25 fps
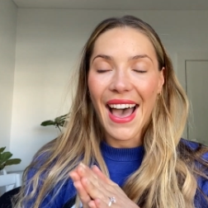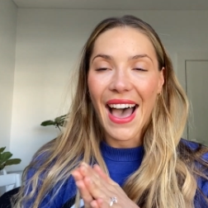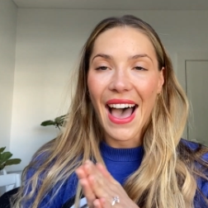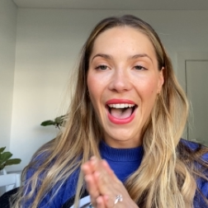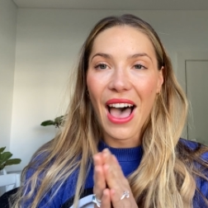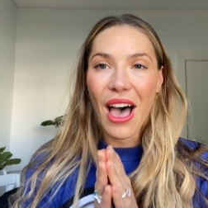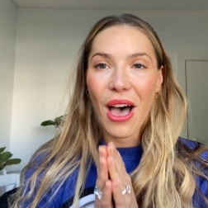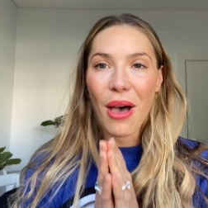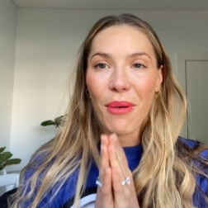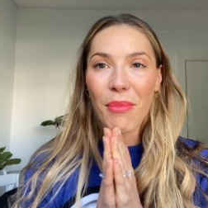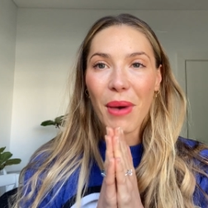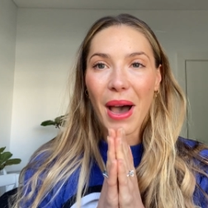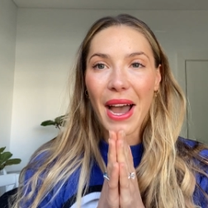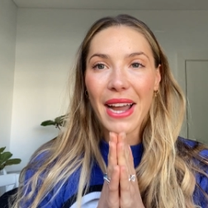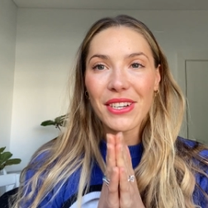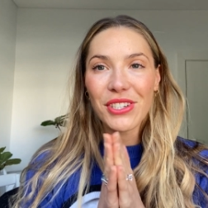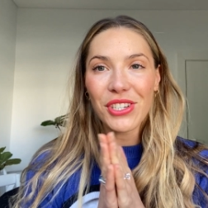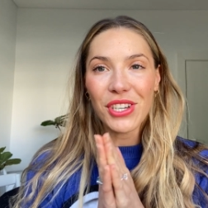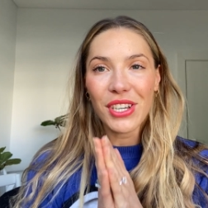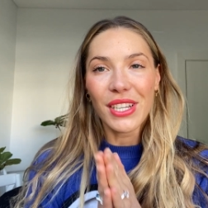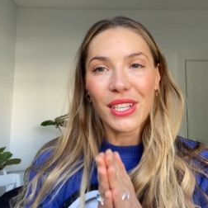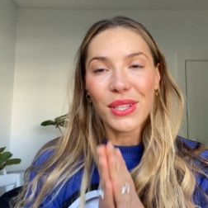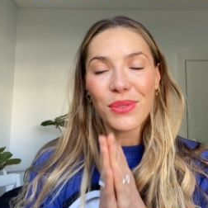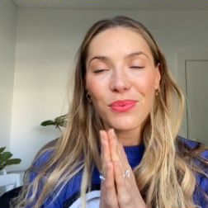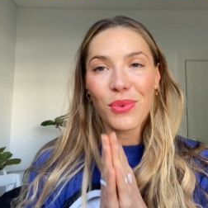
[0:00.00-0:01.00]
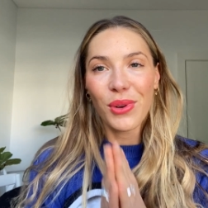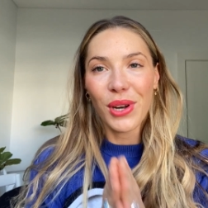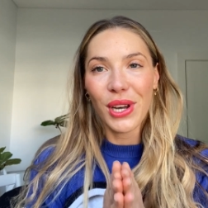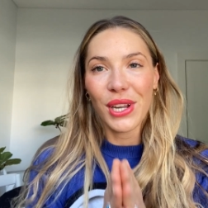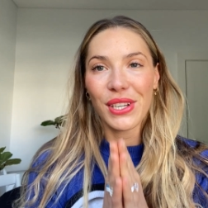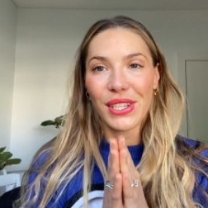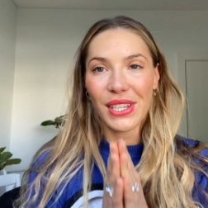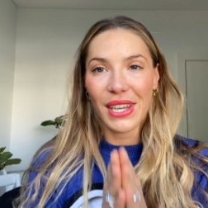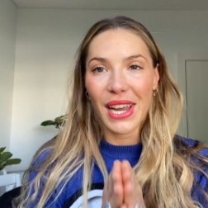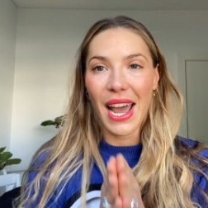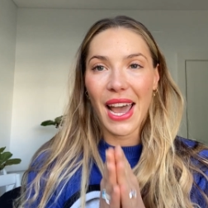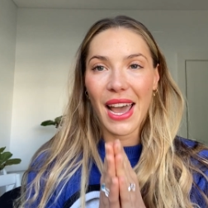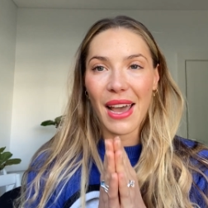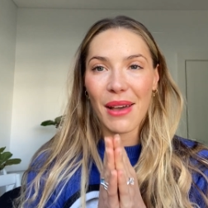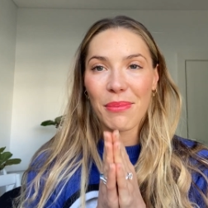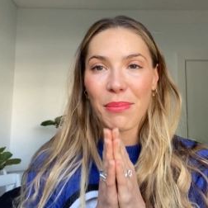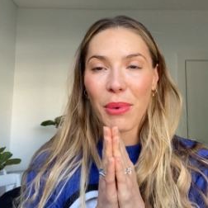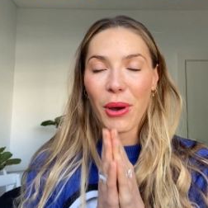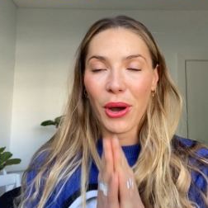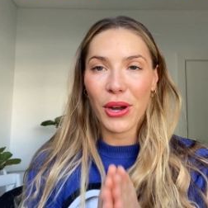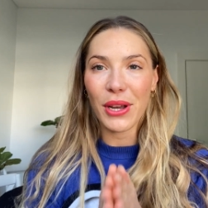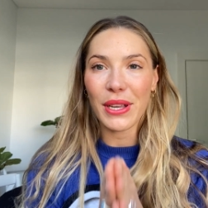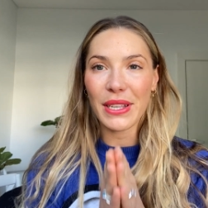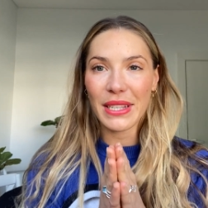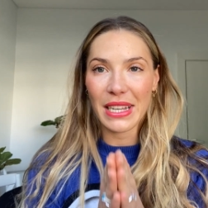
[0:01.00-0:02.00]
Um, I just wanted to
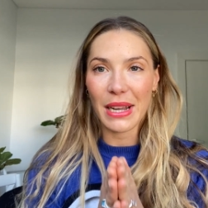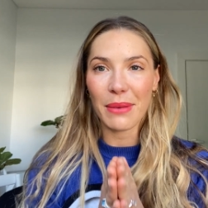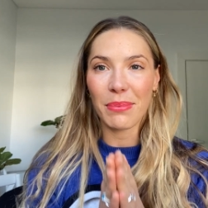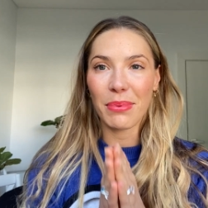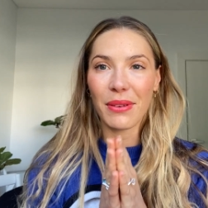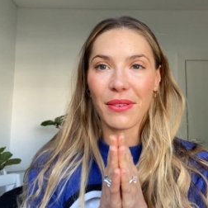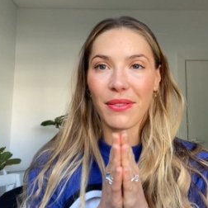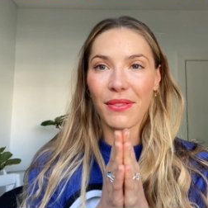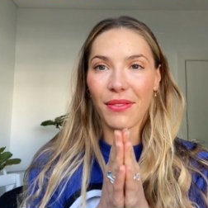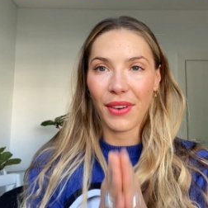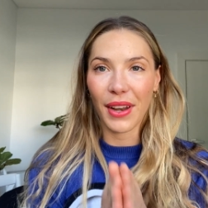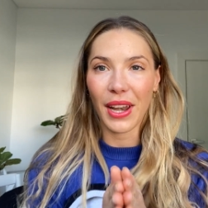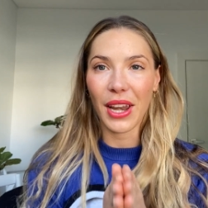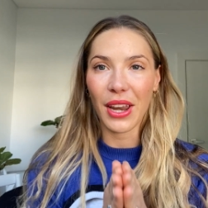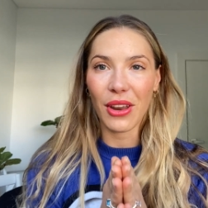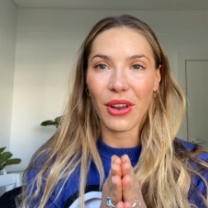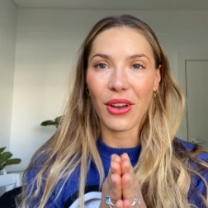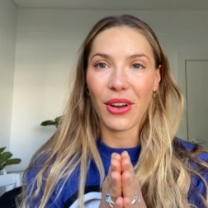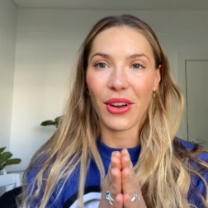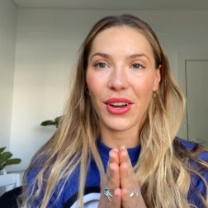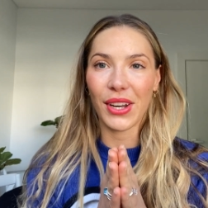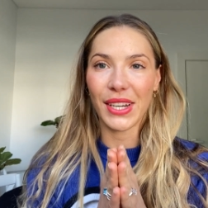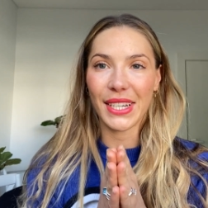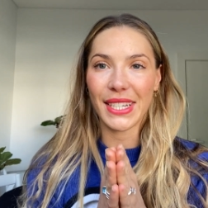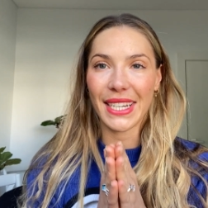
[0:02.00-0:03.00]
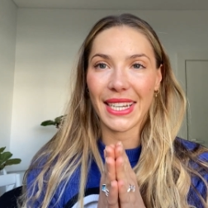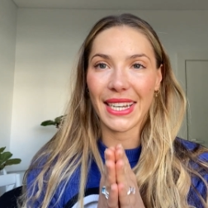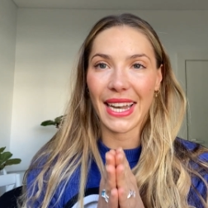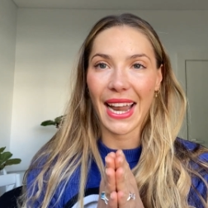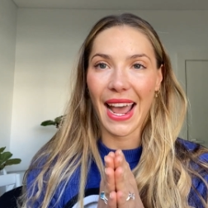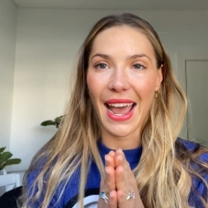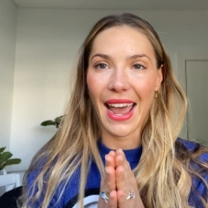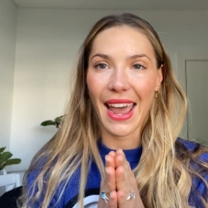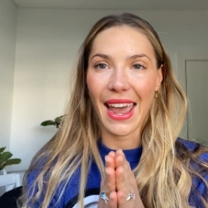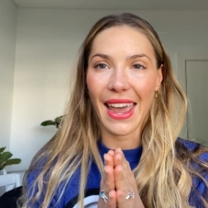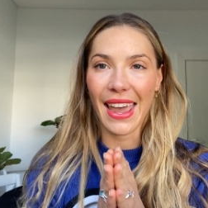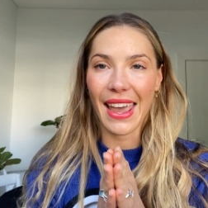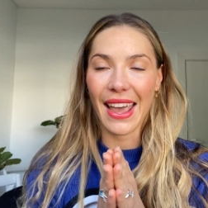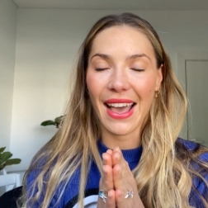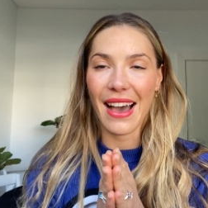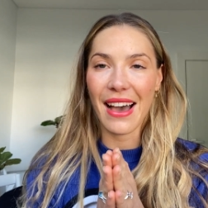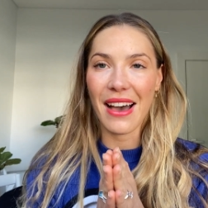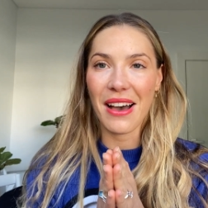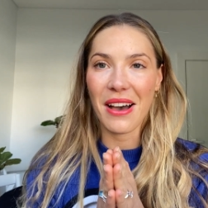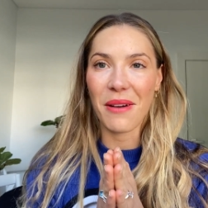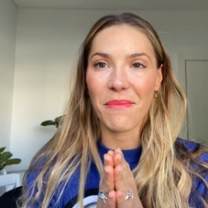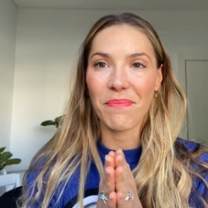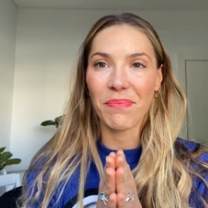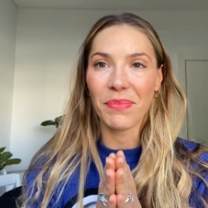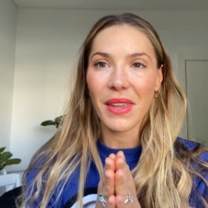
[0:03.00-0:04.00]
post up a video today
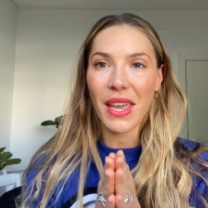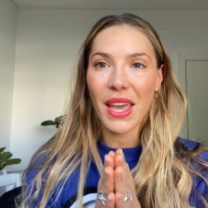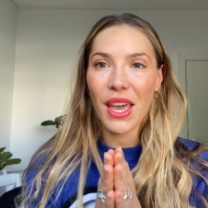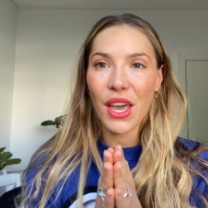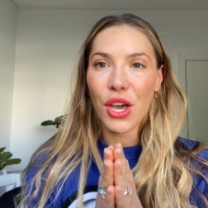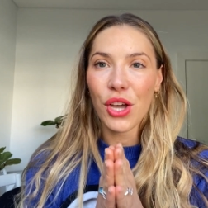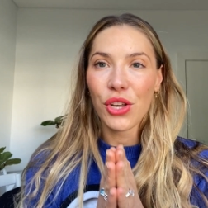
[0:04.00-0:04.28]
um,